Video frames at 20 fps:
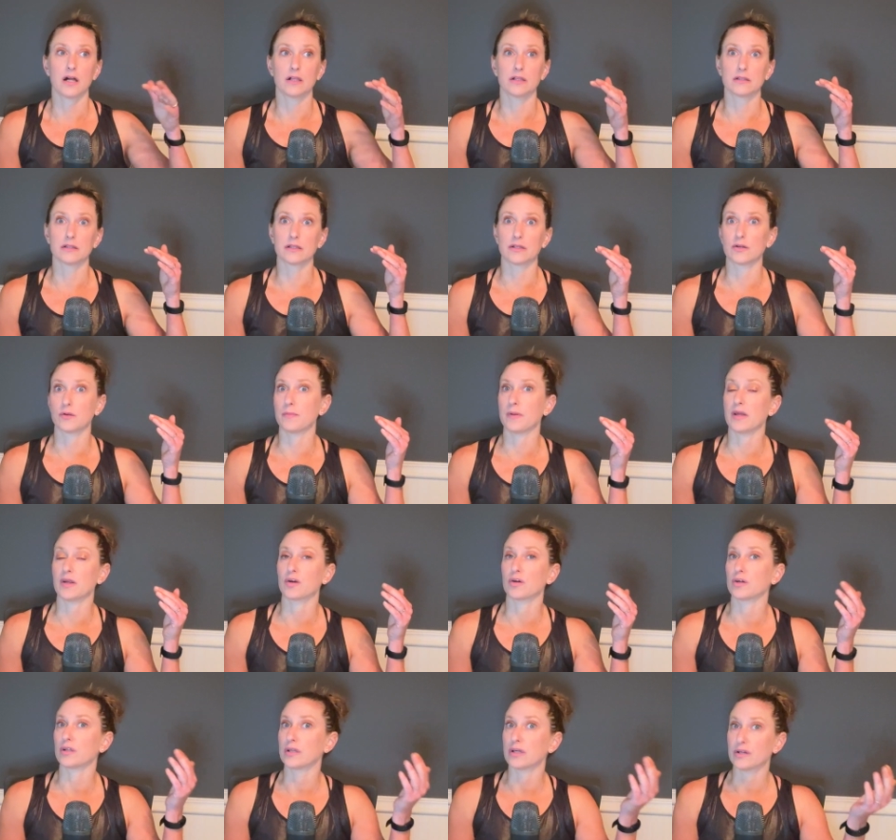a little
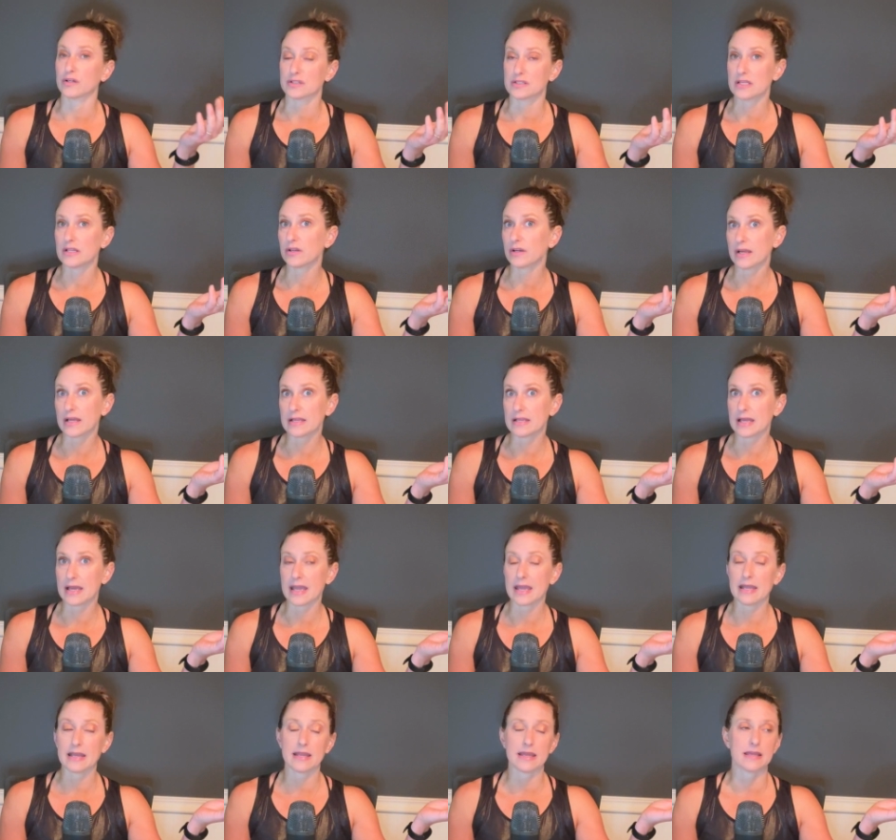bit earlier dinner at
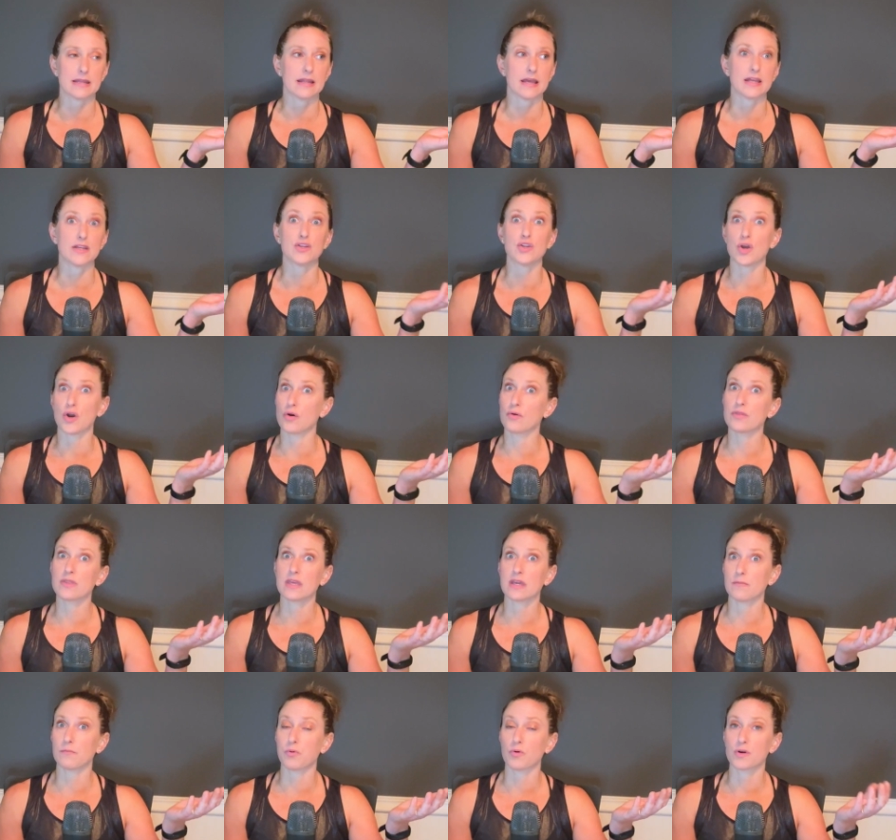night, and I know
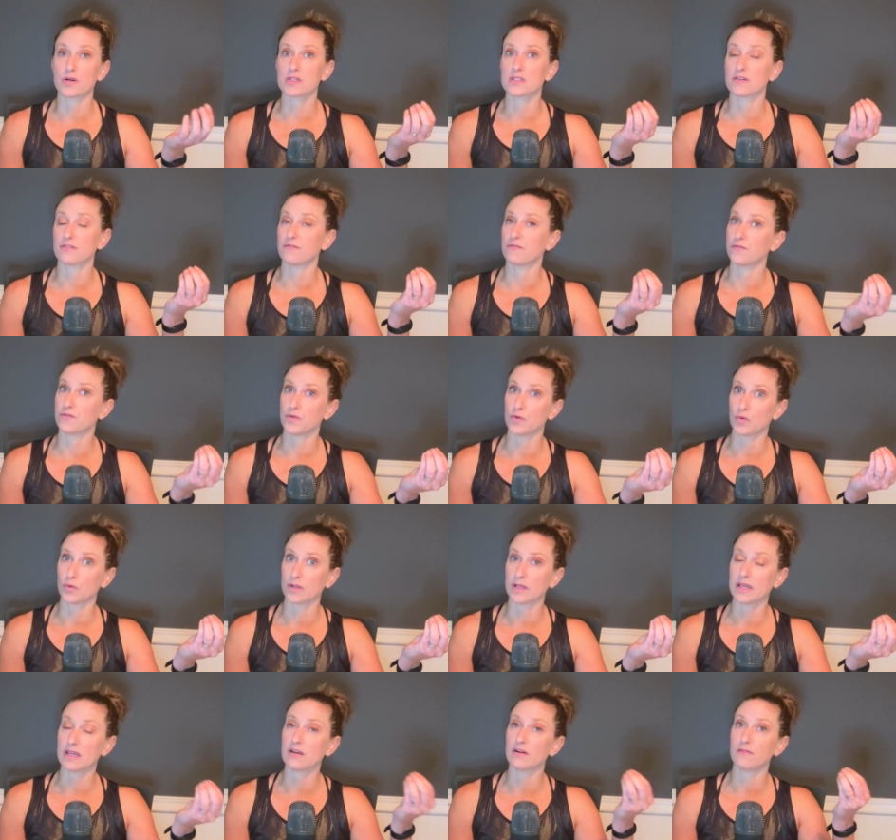the importance of
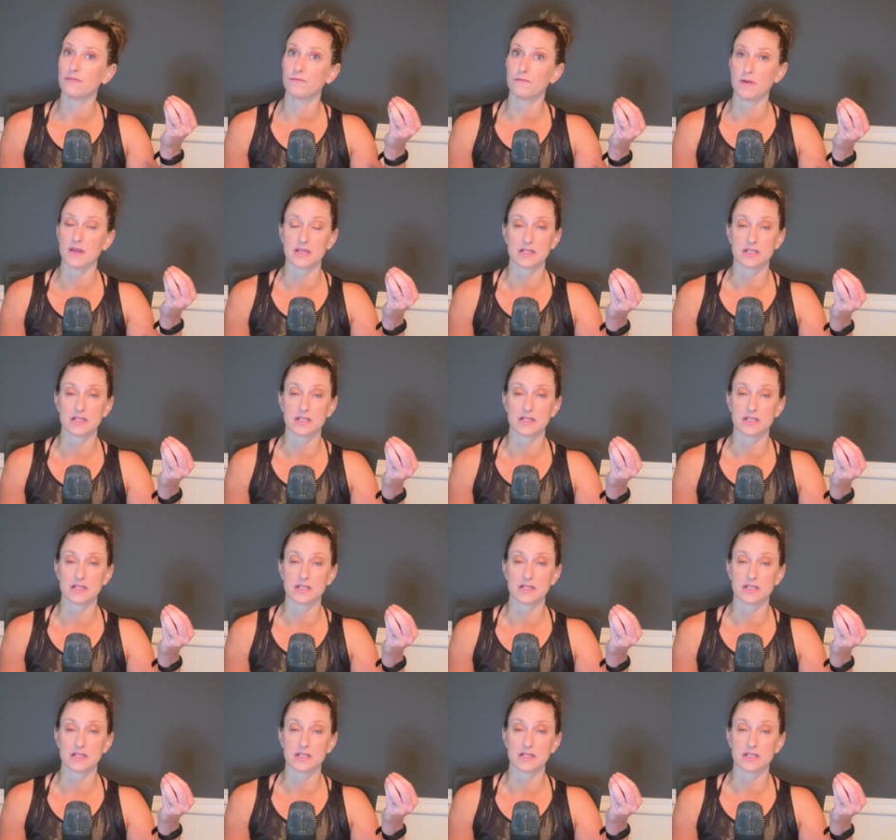fueling,